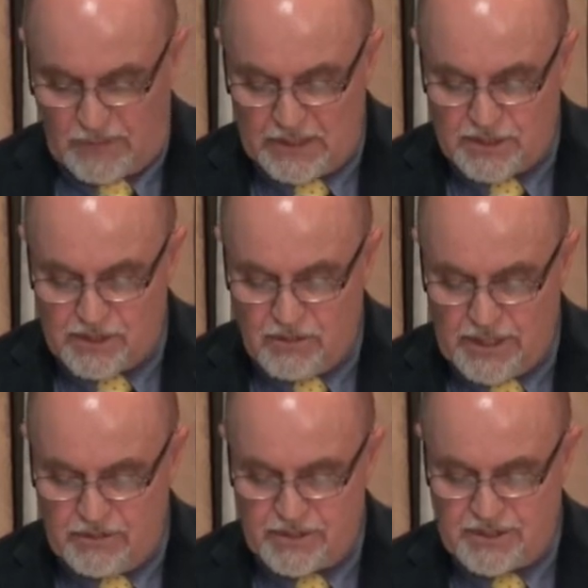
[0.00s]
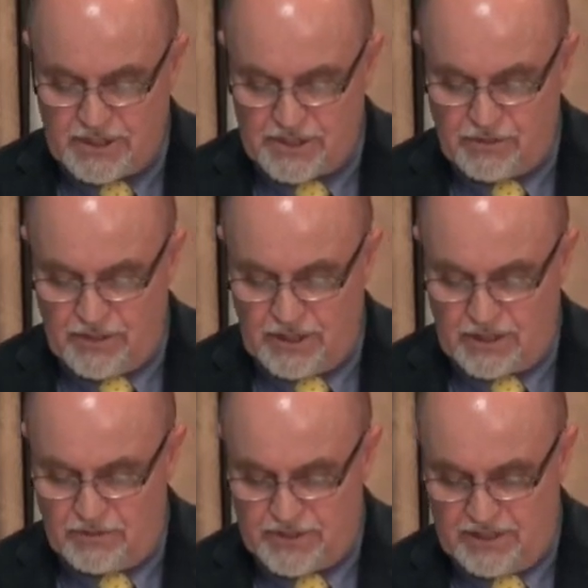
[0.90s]
there's a story
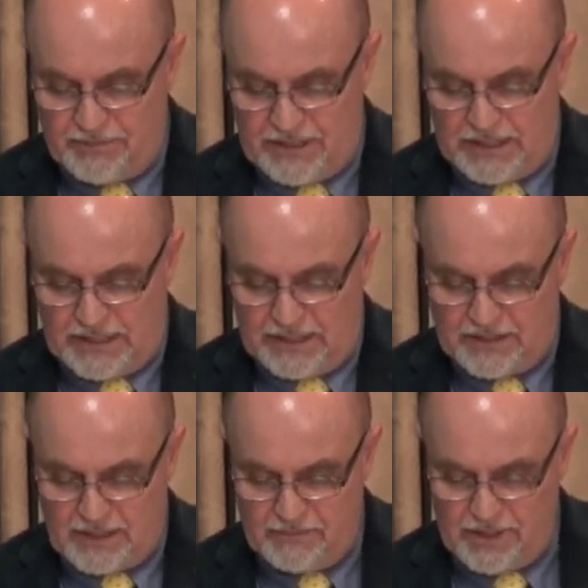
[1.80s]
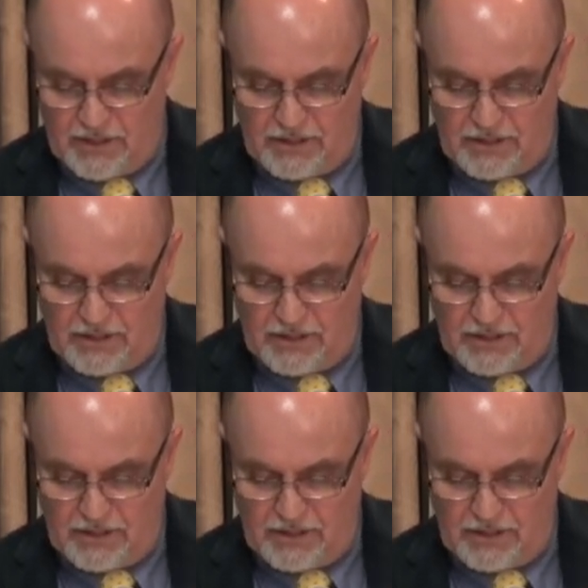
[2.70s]
that goes something like this, and I'm